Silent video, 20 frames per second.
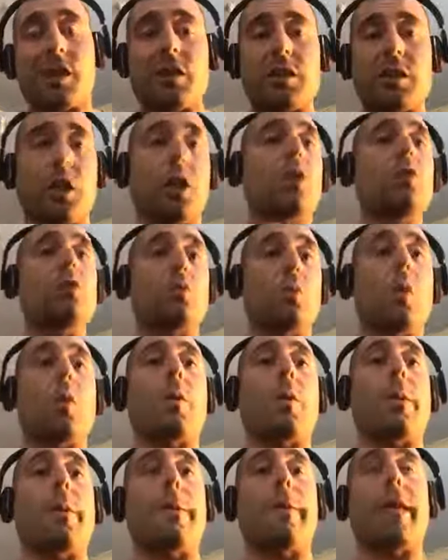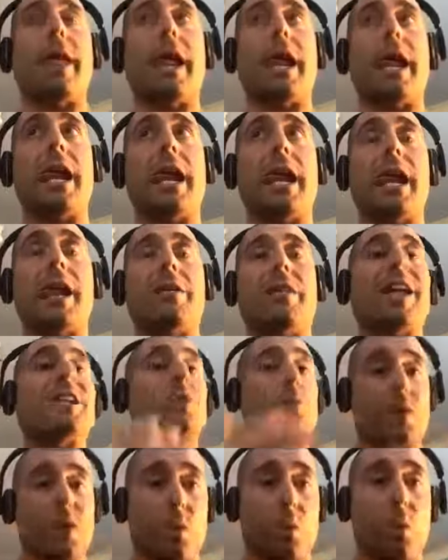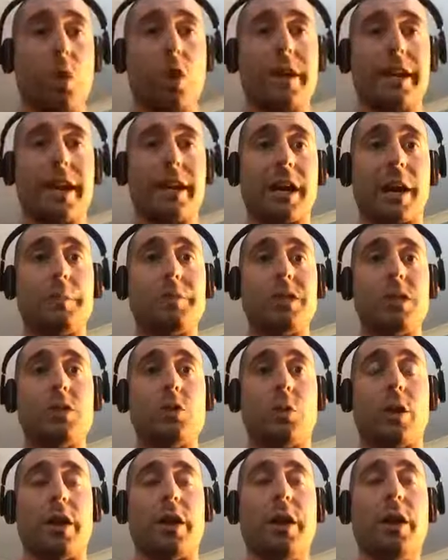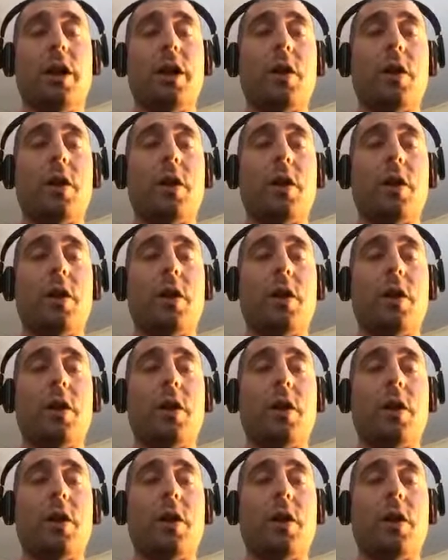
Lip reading: you know, that's where the workout comes into it.